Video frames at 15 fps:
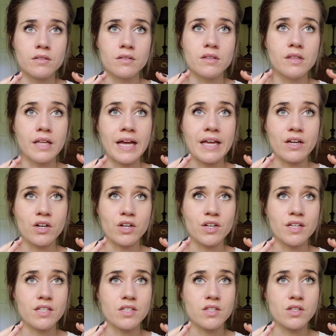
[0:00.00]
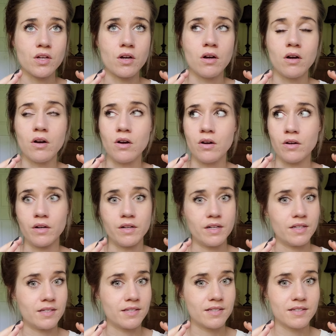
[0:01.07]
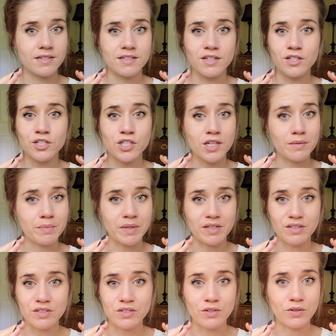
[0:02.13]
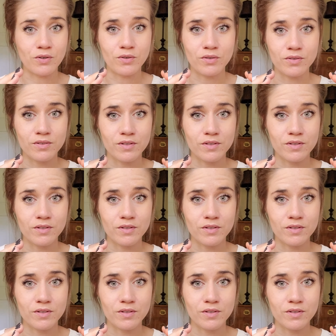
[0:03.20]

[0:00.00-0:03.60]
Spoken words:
layer is the hardest to chip into.